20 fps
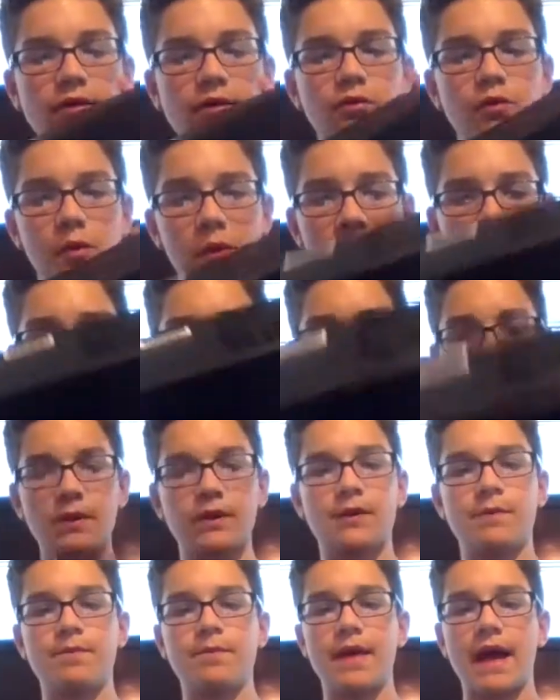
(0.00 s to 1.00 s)
we're going to
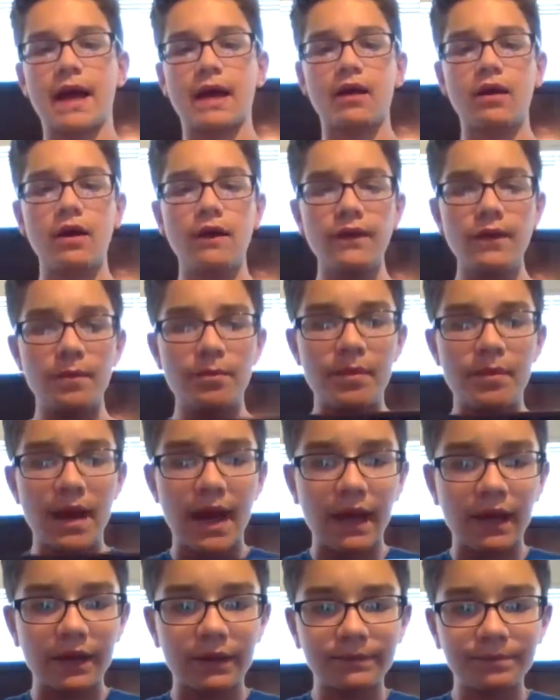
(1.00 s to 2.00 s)
start with the back. On the
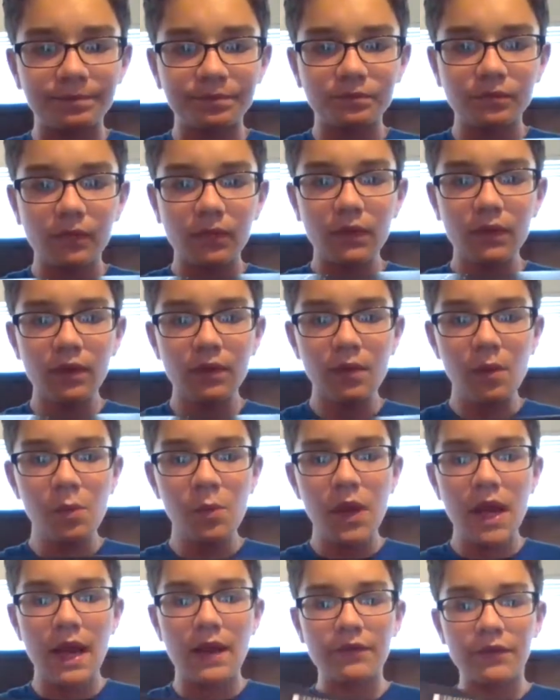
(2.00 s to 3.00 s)
back,
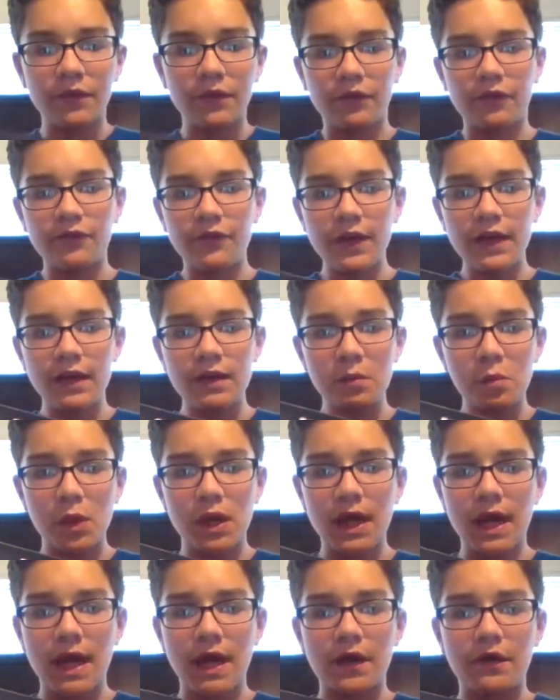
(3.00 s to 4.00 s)
we have the fan,
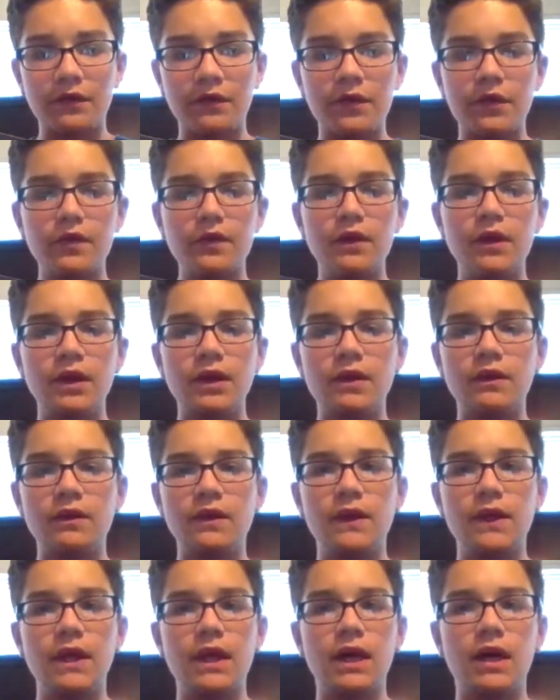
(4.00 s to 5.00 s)
we have
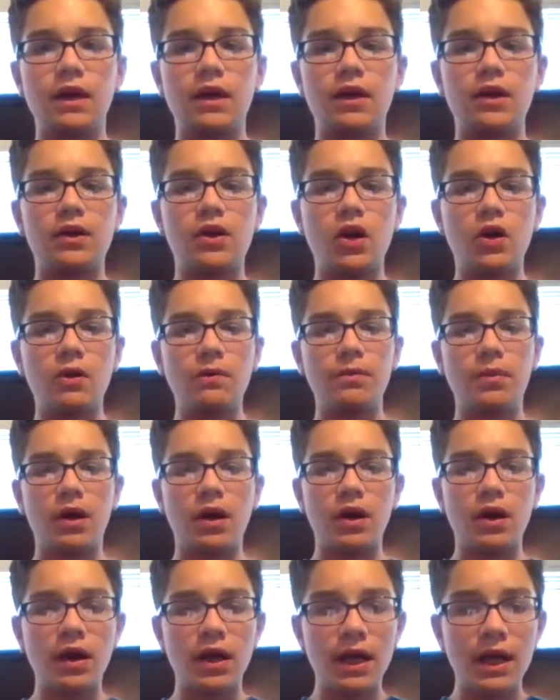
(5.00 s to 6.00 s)
the code
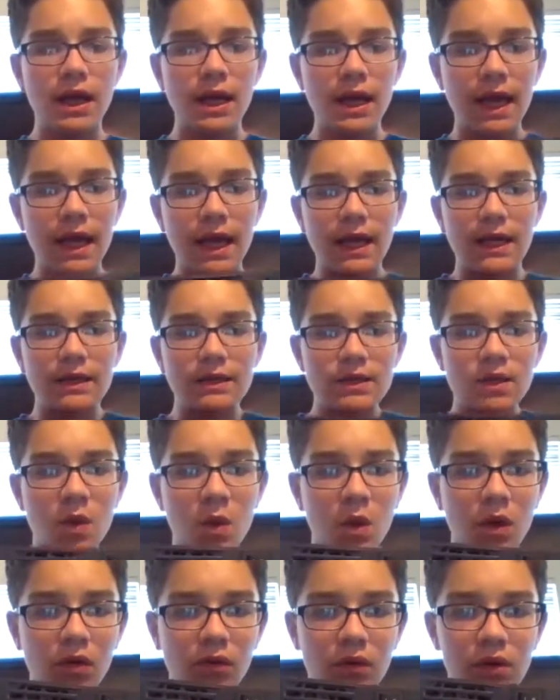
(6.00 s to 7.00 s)
bar, and
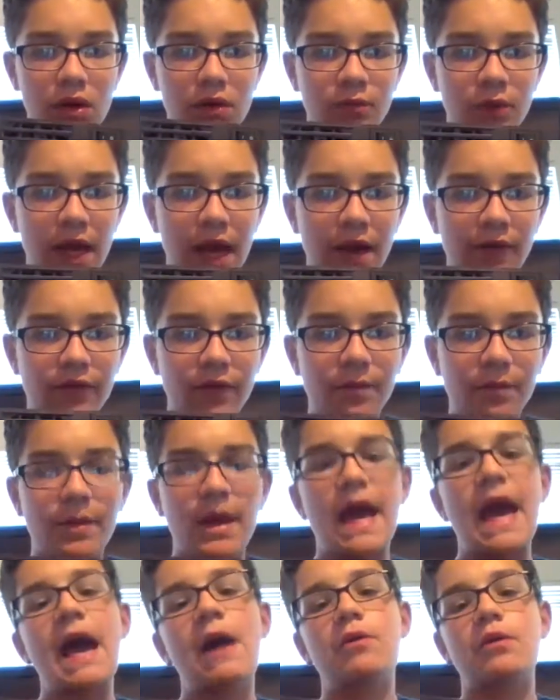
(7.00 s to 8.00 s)
we have the
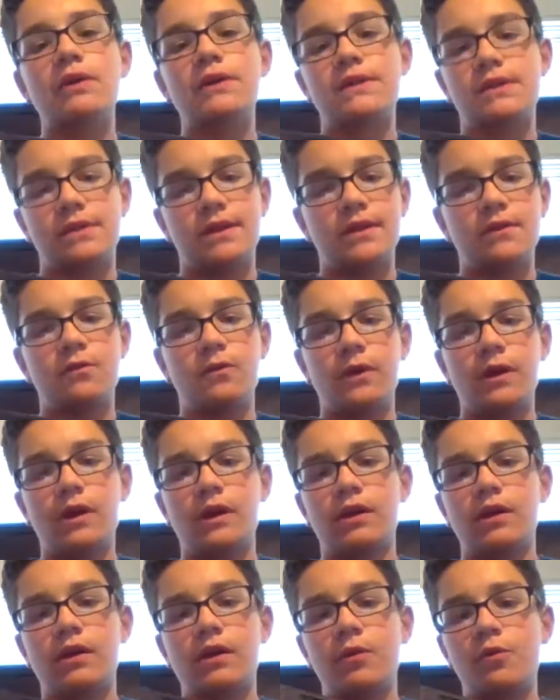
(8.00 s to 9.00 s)
power slit
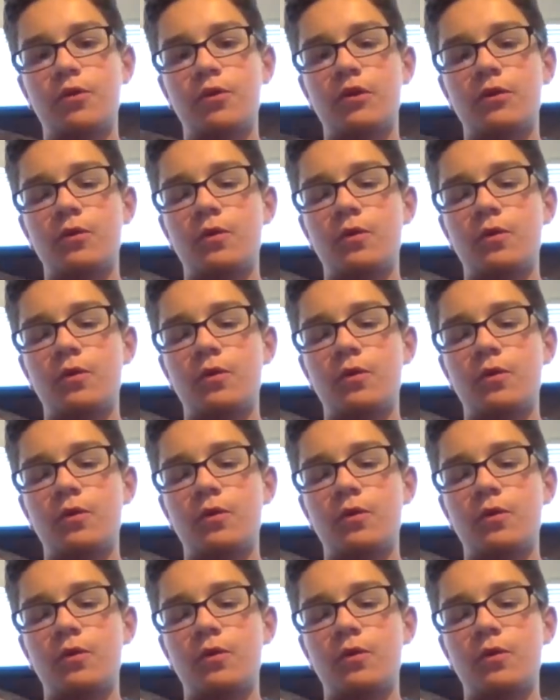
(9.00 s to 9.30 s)
where